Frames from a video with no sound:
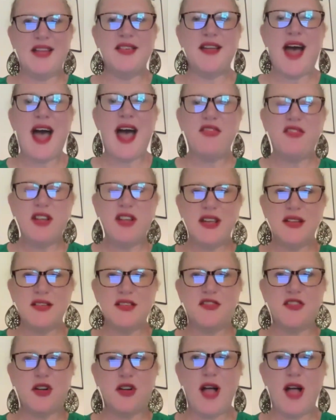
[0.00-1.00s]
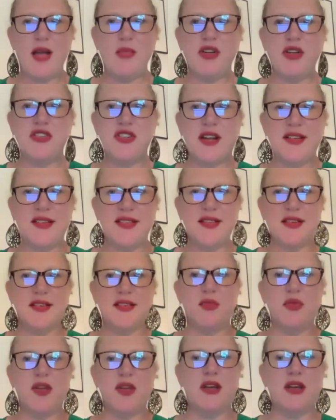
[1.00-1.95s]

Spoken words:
As advocates for climate justice,